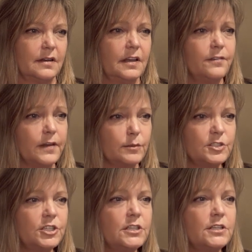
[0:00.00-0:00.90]
If
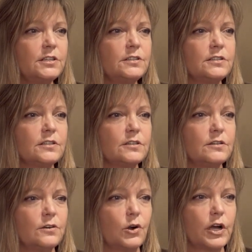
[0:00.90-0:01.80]
images
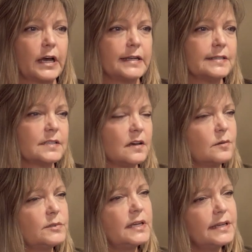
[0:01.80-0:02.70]
or guidance
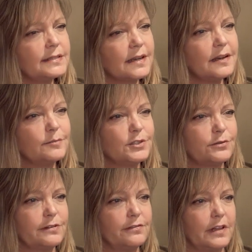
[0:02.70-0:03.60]
come, take time to
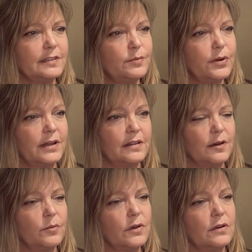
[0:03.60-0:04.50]
reflect upon
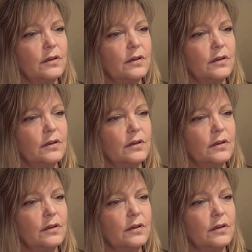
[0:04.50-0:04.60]
them.